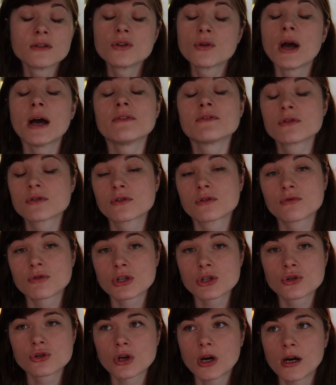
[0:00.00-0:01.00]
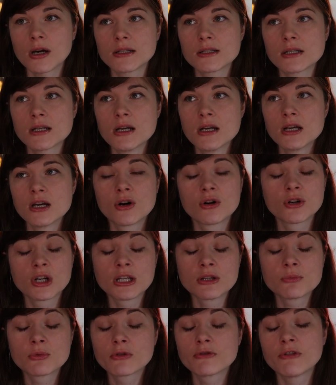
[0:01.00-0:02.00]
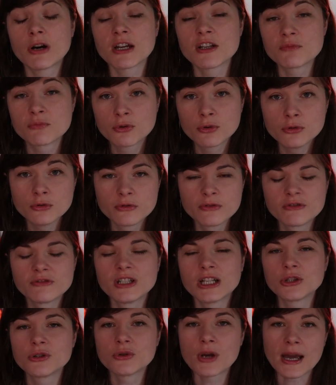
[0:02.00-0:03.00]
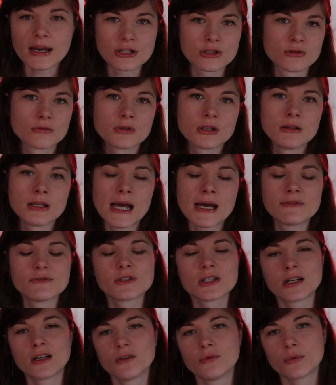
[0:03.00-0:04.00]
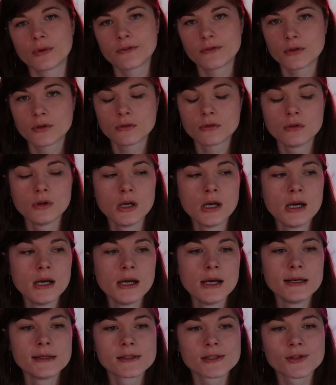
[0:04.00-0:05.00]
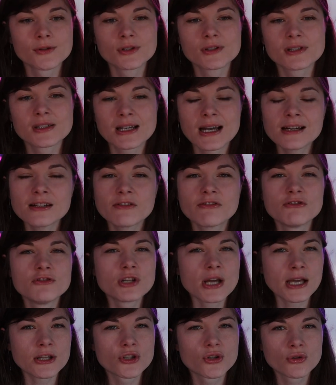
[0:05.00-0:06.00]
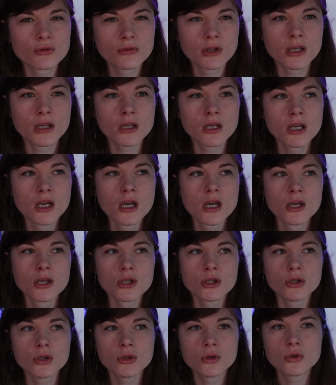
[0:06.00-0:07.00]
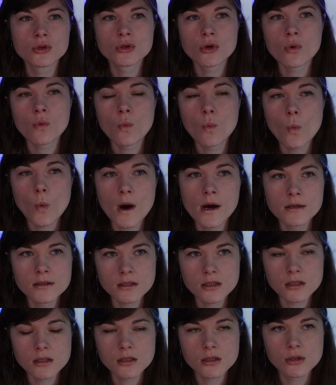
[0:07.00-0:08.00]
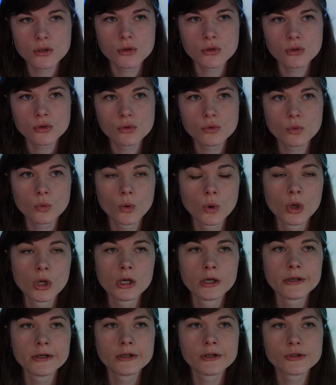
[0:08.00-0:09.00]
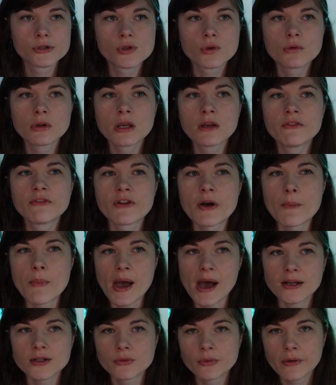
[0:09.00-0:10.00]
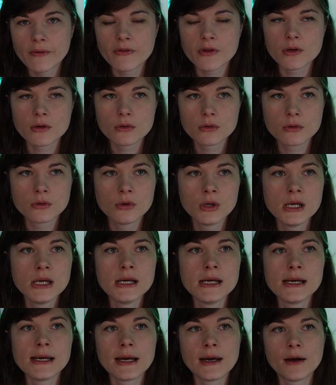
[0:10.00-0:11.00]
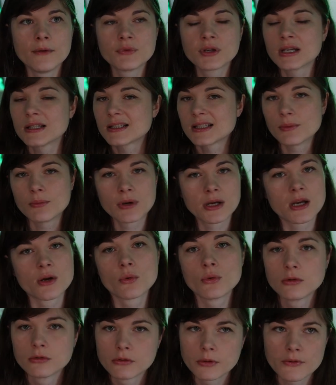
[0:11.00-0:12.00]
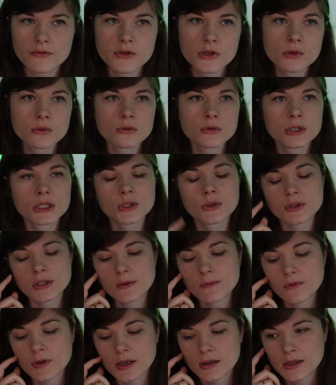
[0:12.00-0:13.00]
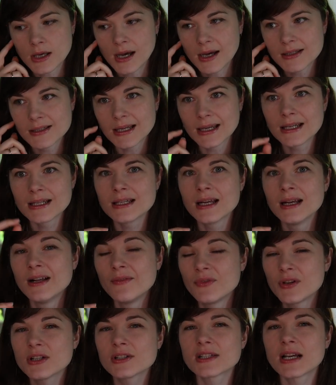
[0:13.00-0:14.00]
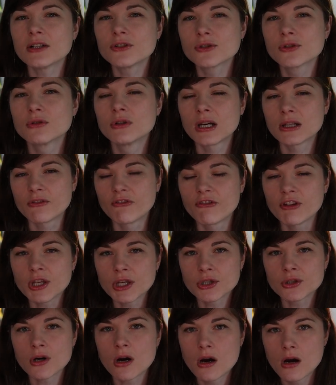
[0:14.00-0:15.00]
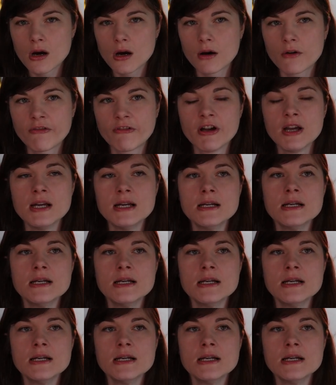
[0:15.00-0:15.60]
you have to screenshot and provide proof that you actually left a review. So it's kind of naturally, you don't want to leave a bad review because somebody will review it or something like that. And there's also that fear of,